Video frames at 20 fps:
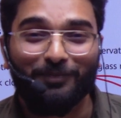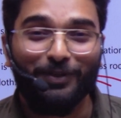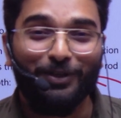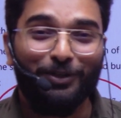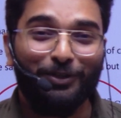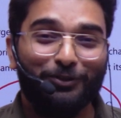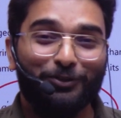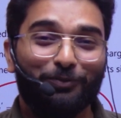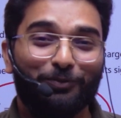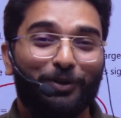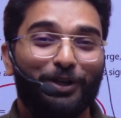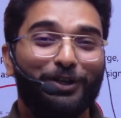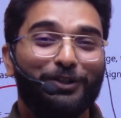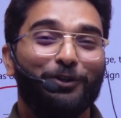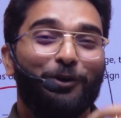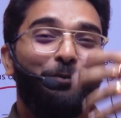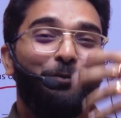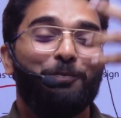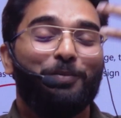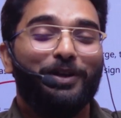So what's
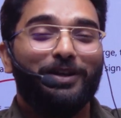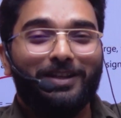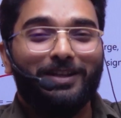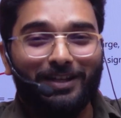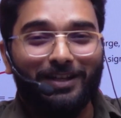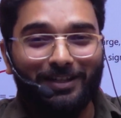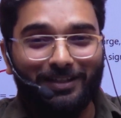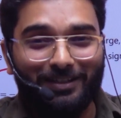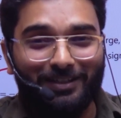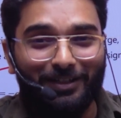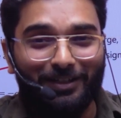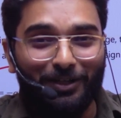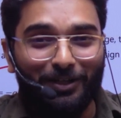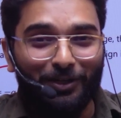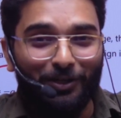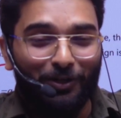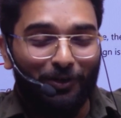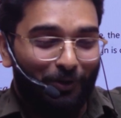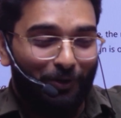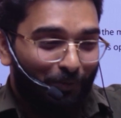your opinion,
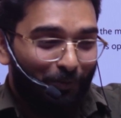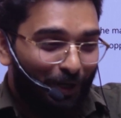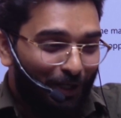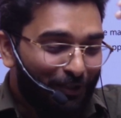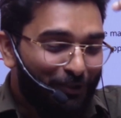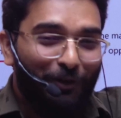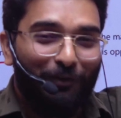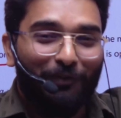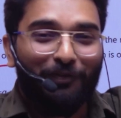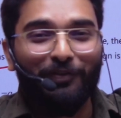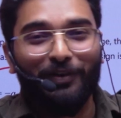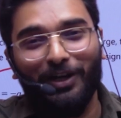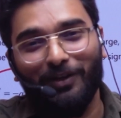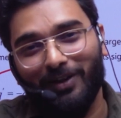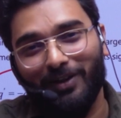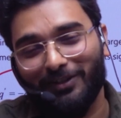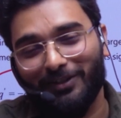or what's your feedback?